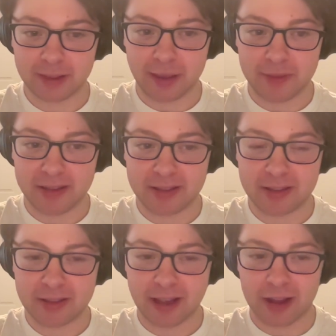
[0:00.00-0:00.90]
I
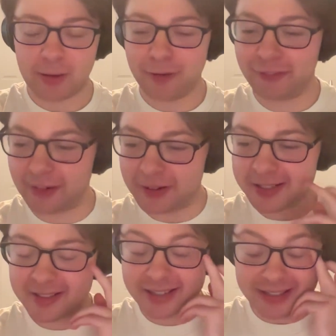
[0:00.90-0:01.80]
mean, I'll go
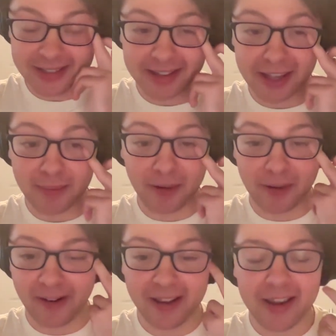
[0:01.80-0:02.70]
first.
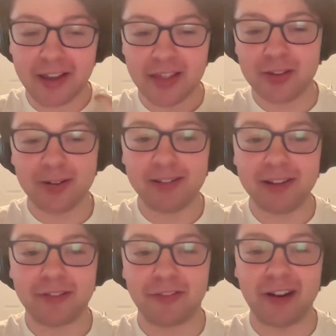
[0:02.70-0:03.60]
Disclaimer: there are
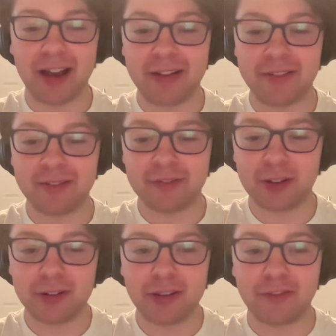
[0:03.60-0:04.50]
like
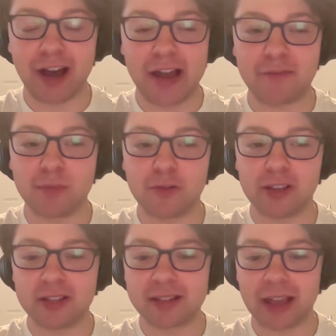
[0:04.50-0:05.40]
5
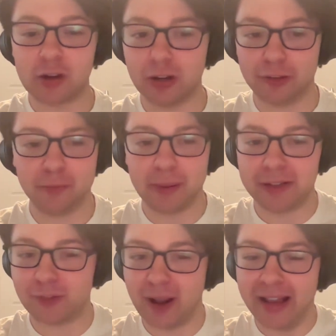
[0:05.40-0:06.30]
movies I could have
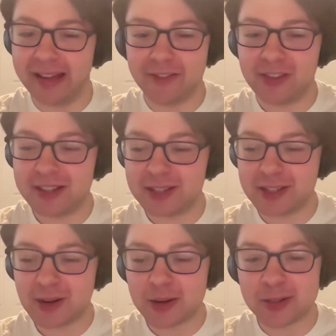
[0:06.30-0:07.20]
picked for any of these
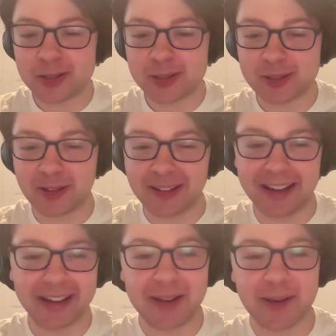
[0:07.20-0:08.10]
years. So
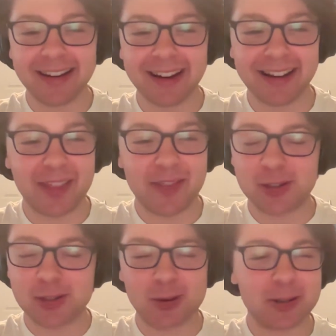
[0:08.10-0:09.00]
like, again, the
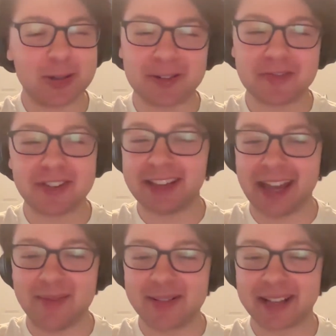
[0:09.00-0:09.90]
structure of the
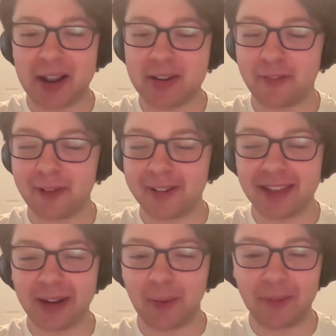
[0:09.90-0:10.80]
game is kind of weird in
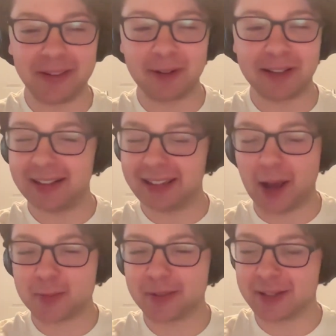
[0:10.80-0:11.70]
that it only really
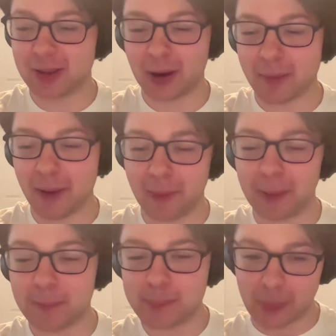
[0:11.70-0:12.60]
allows me to talk about
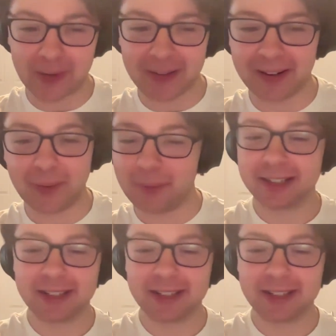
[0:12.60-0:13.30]
one per year.